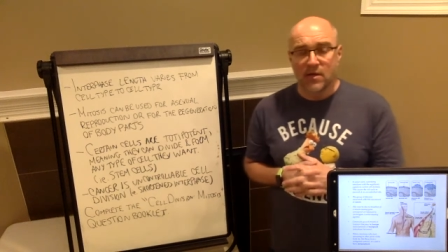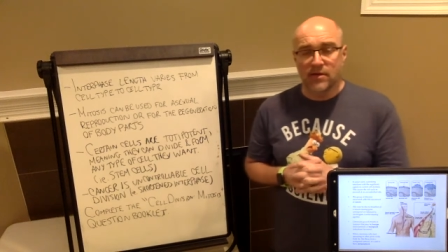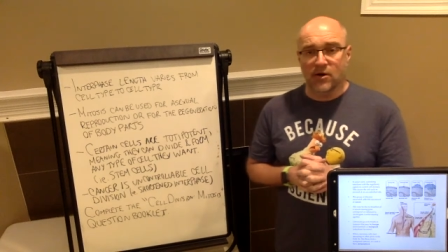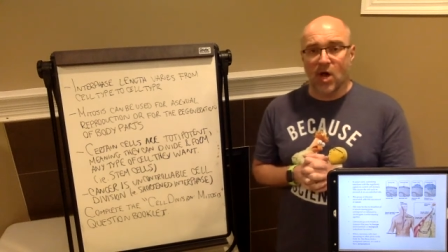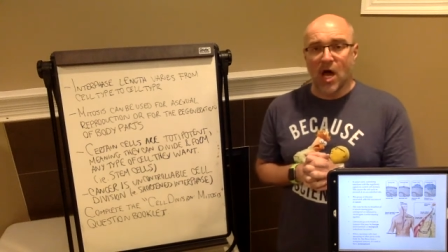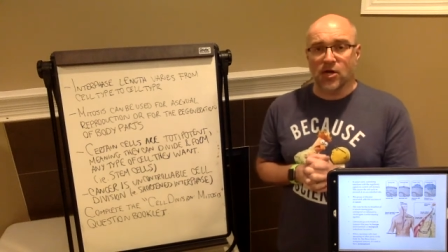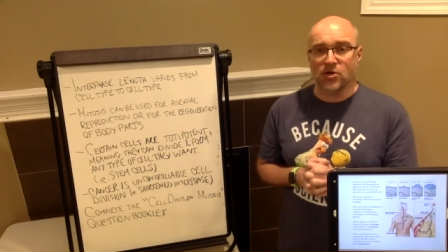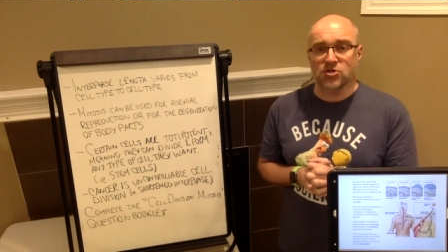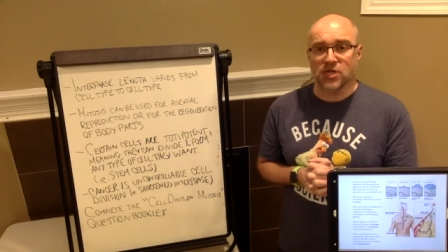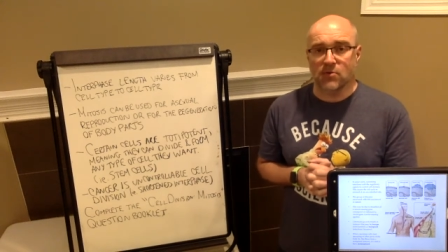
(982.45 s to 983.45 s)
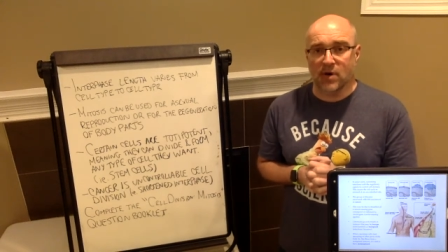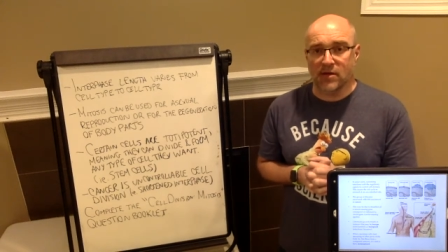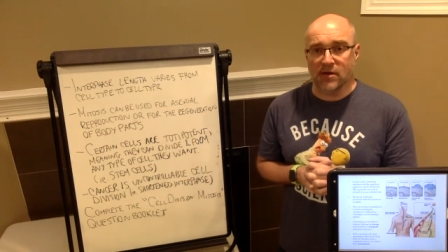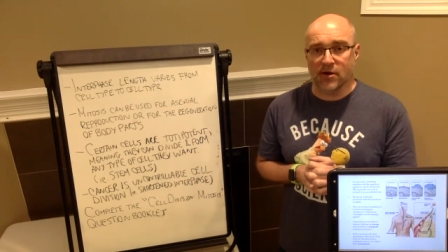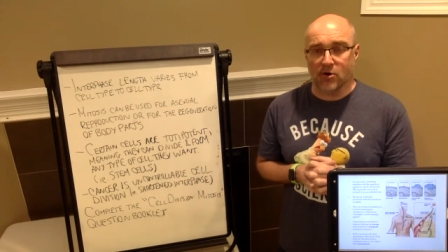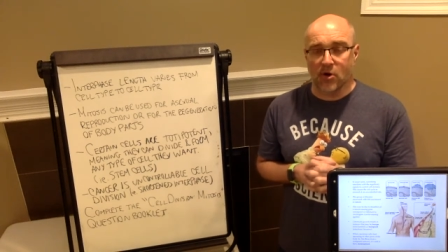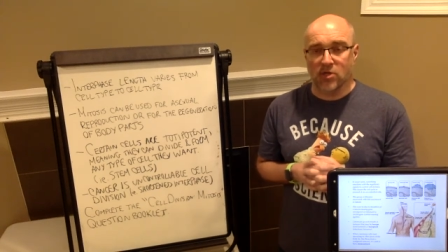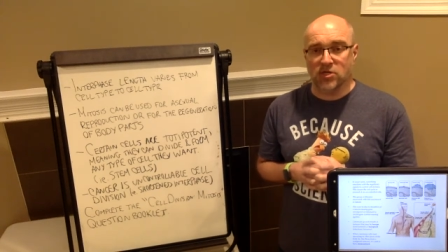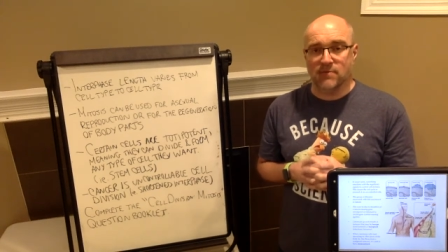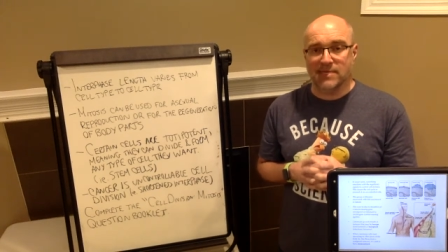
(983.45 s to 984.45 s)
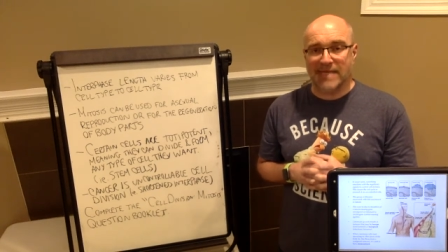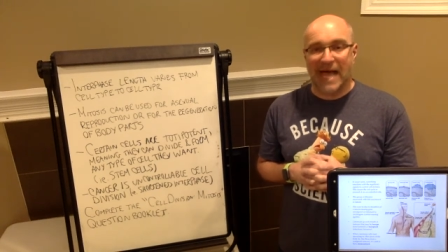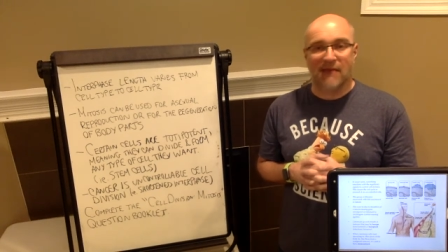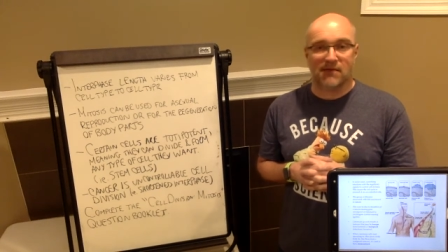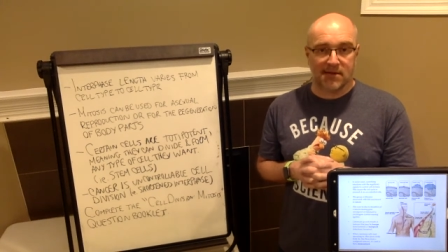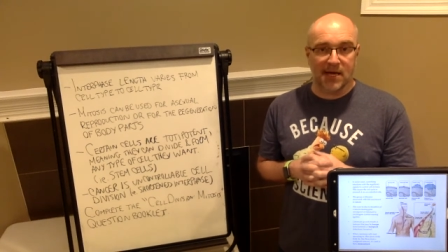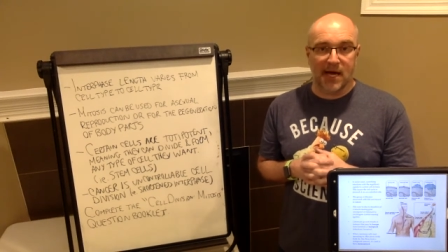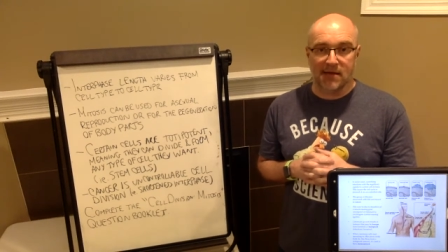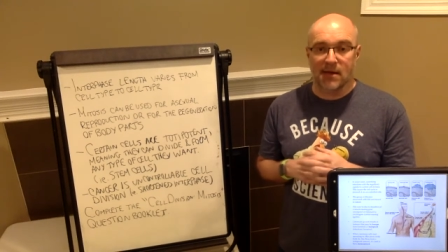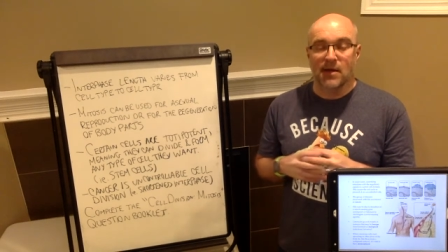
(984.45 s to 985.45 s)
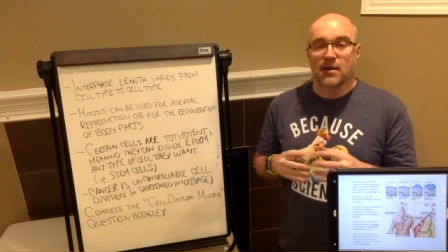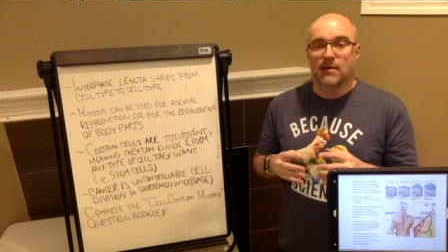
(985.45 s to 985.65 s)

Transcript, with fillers: They're not usually ones that are going to metastasize.